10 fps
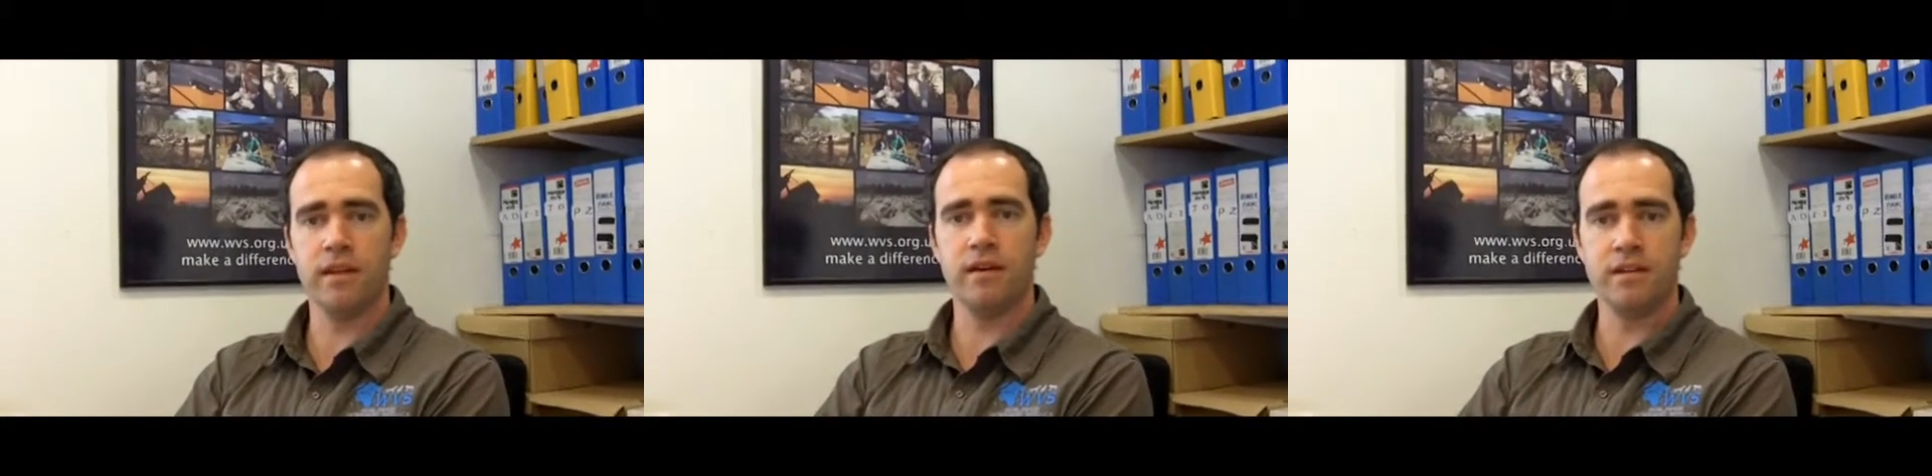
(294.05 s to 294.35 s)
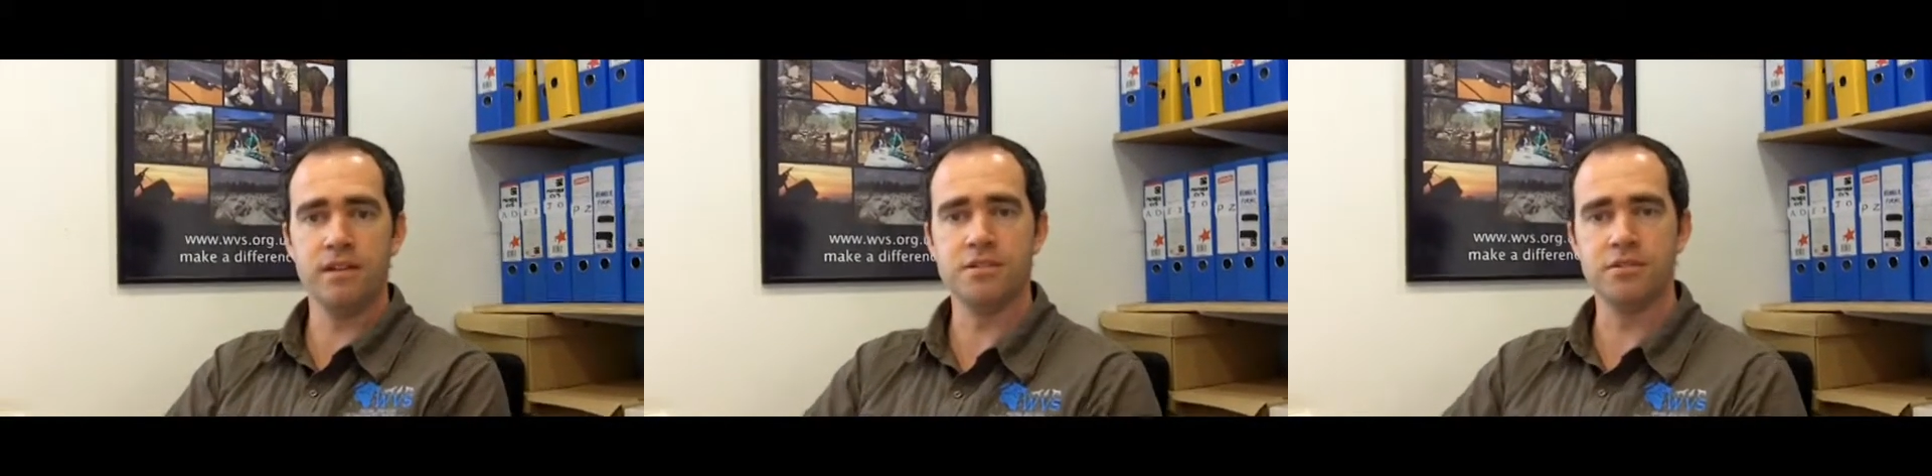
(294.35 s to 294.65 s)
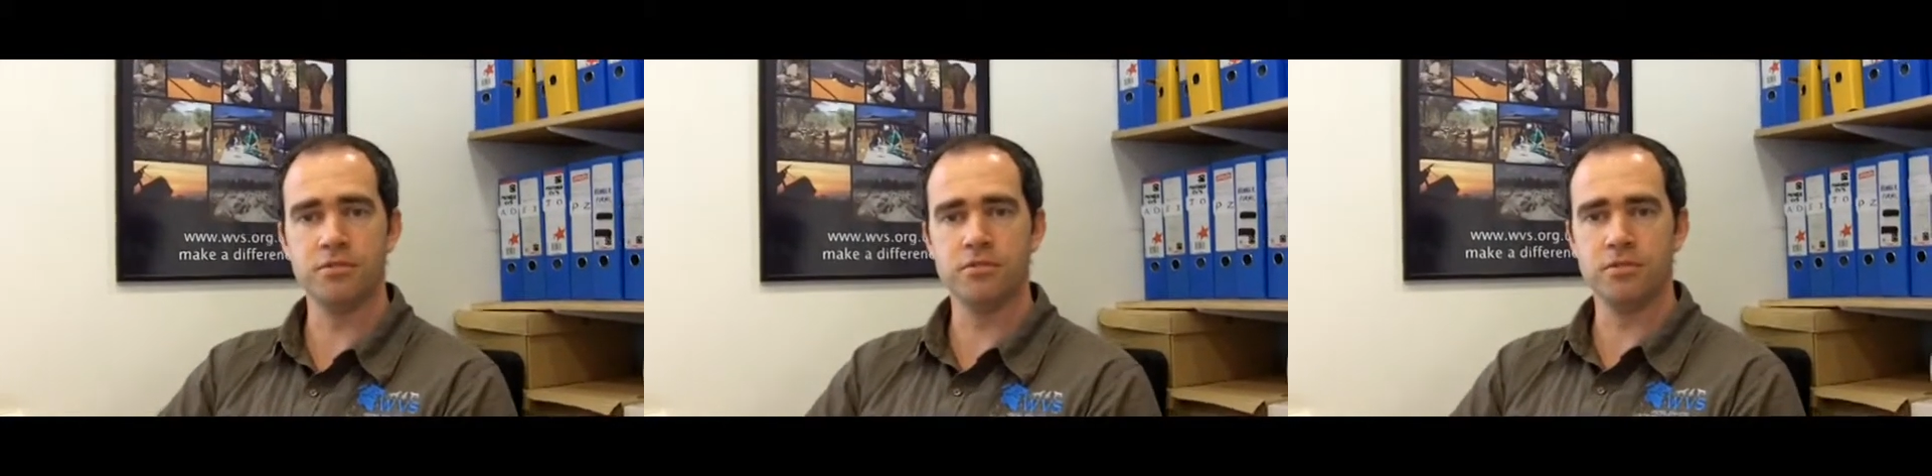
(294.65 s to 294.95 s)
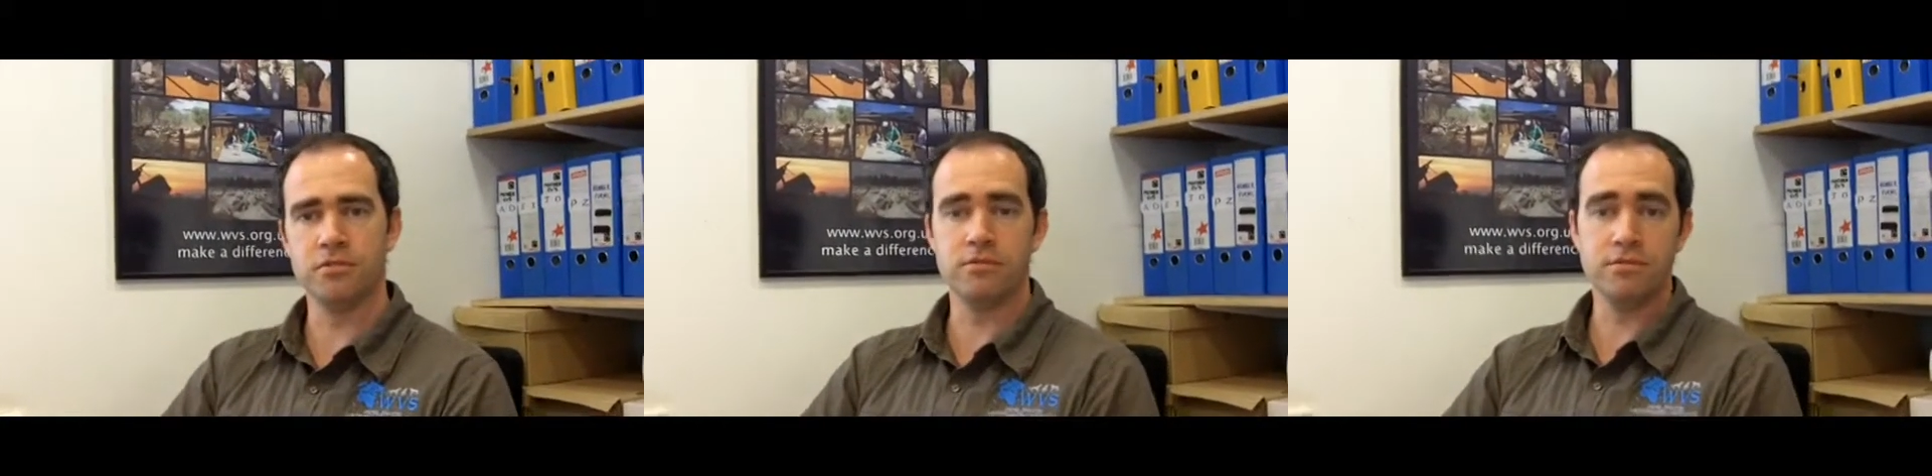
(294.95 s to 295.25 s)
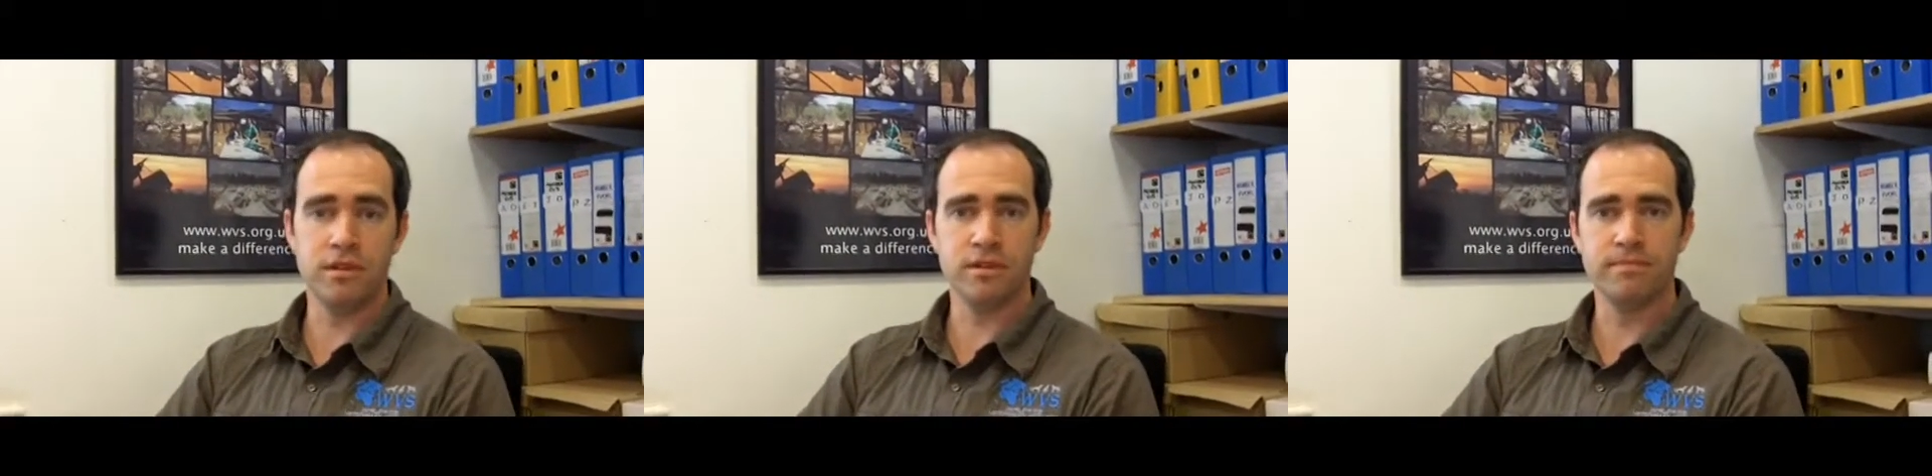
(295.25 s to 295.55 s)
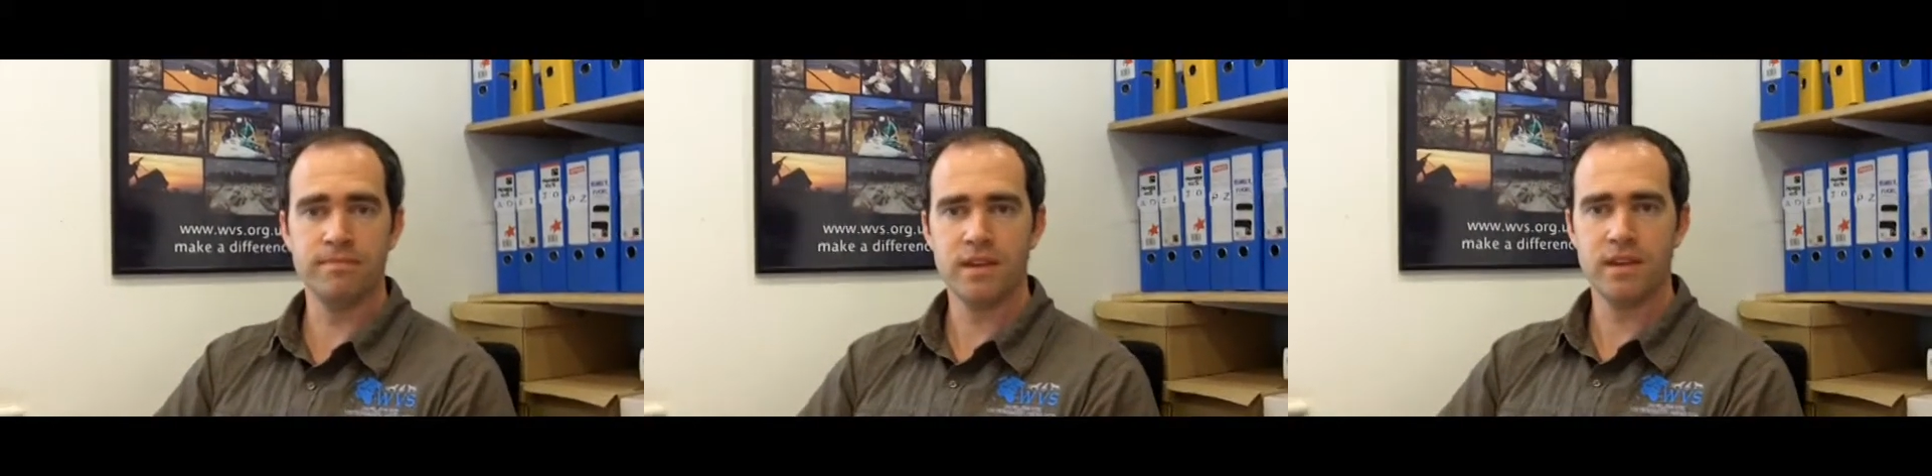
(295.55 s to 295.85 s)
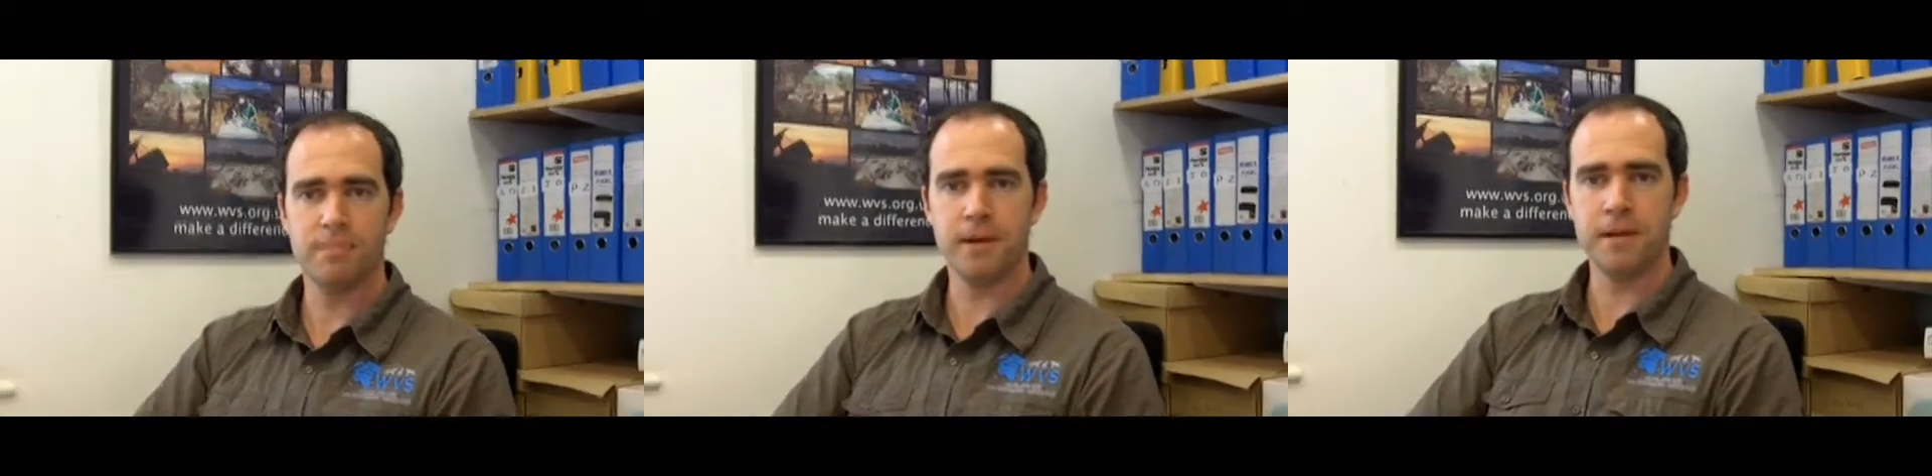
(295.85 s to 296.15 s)
they are injured or in
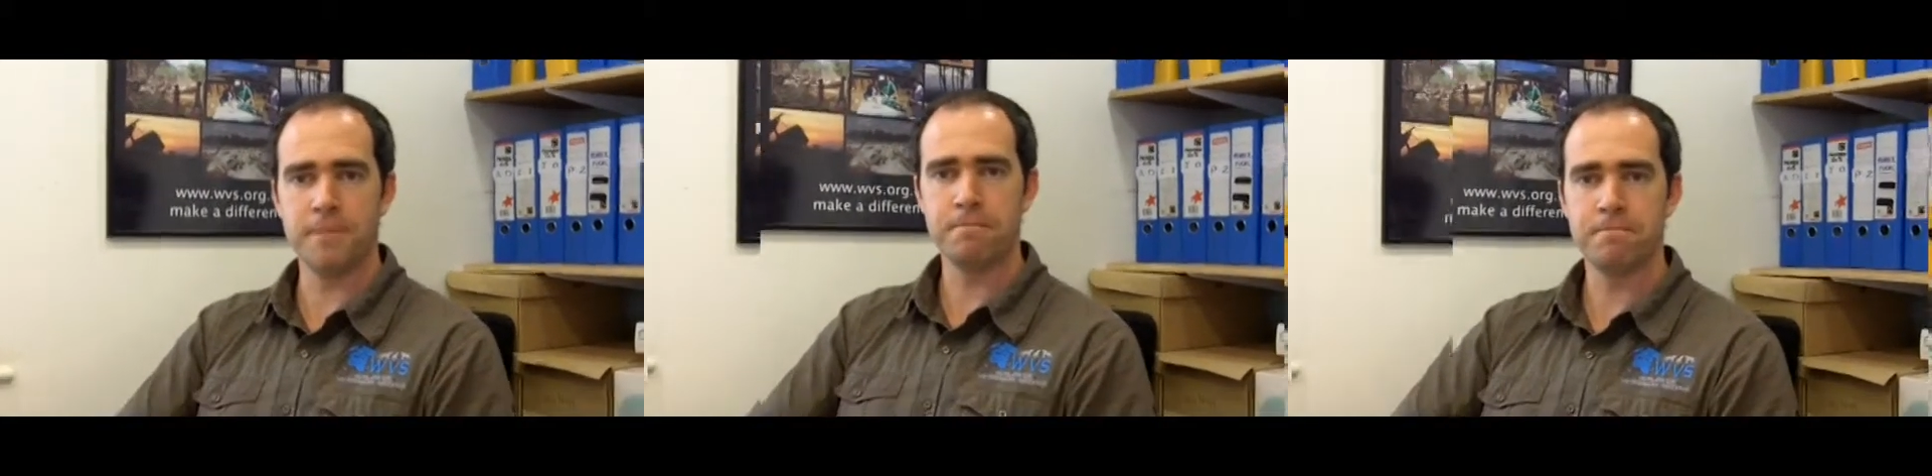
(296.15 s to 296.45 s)
pain.